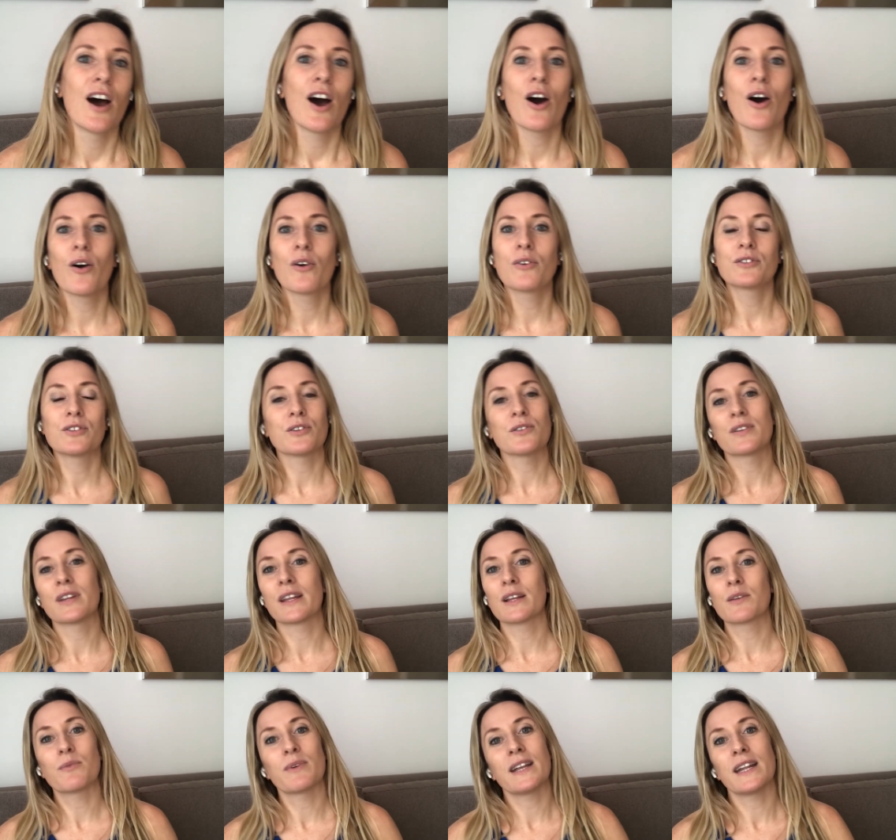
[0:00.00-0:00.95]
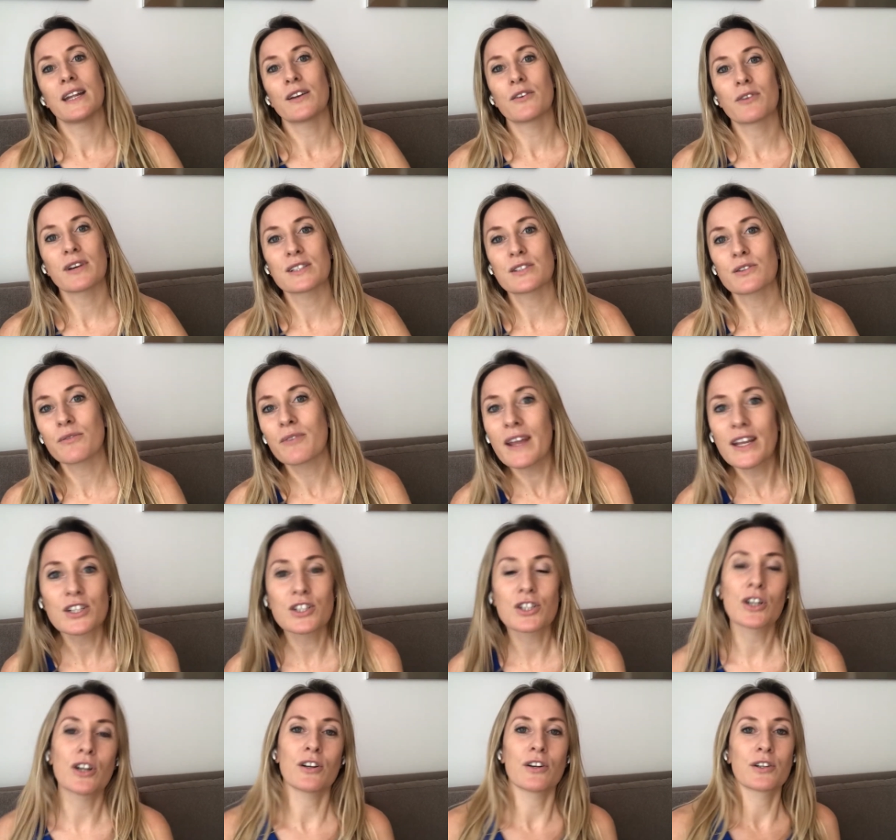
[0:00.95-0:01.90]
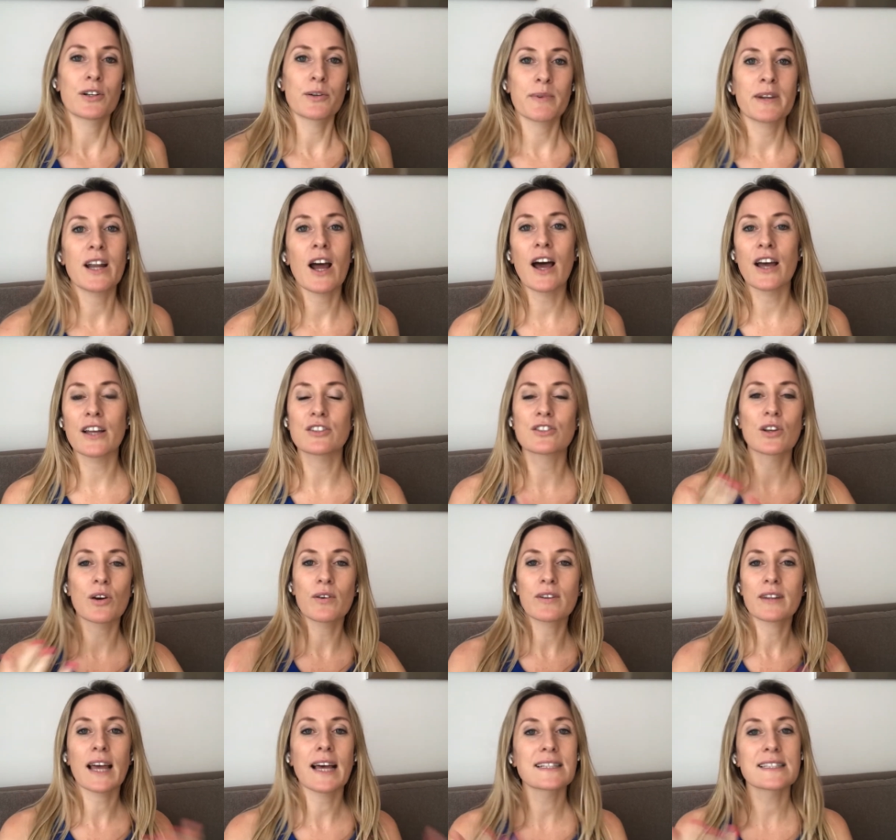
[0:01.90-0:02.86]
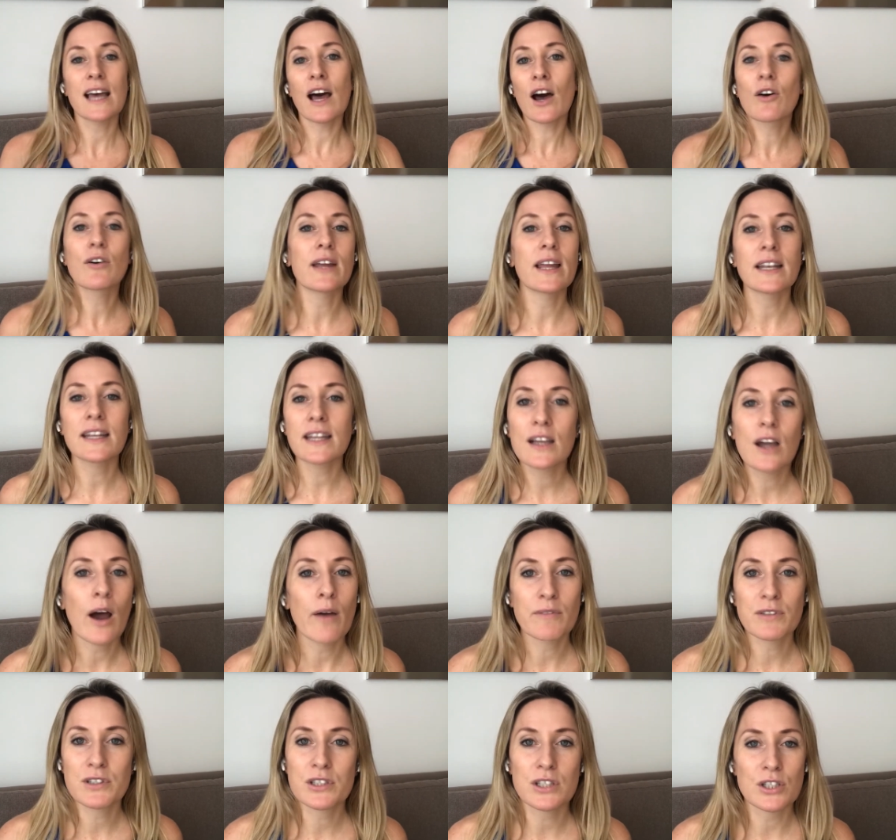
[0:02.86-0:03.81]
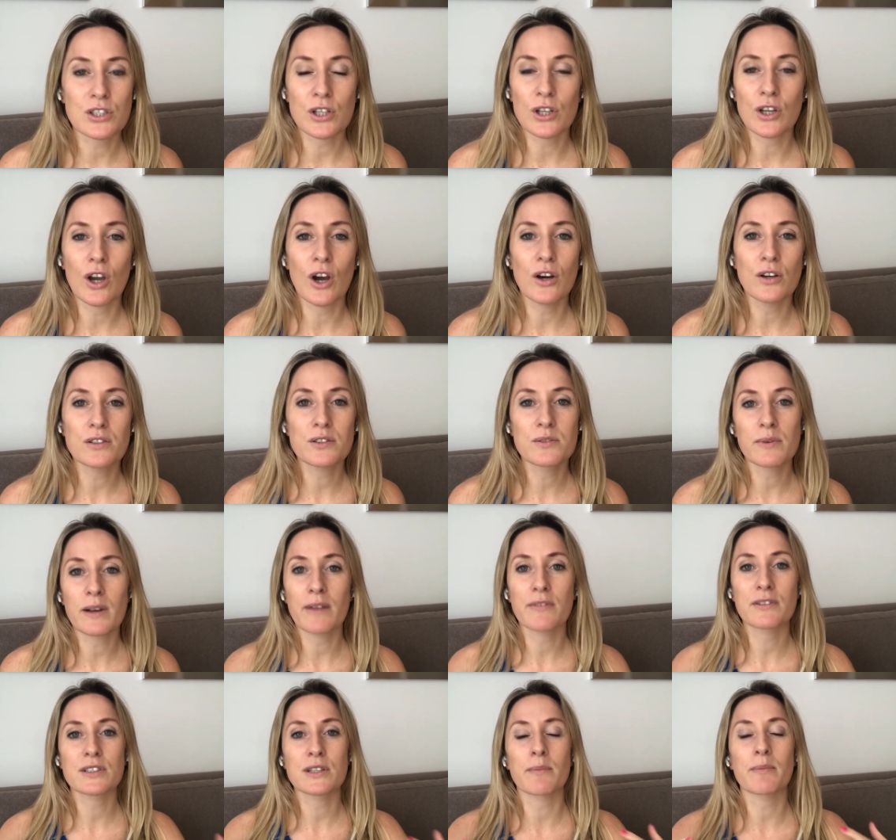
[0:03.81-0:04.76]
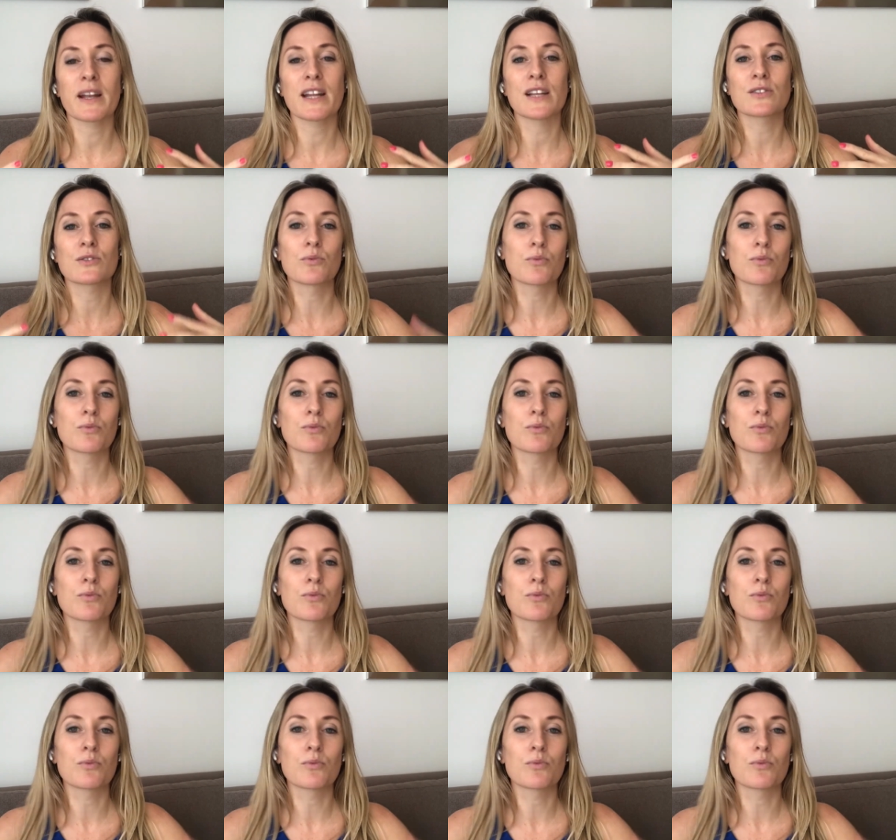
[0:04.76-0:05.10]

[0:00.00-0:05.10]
oh, do you think we need a reservation or do we not? And so that's how any conversation goes whenever somebody is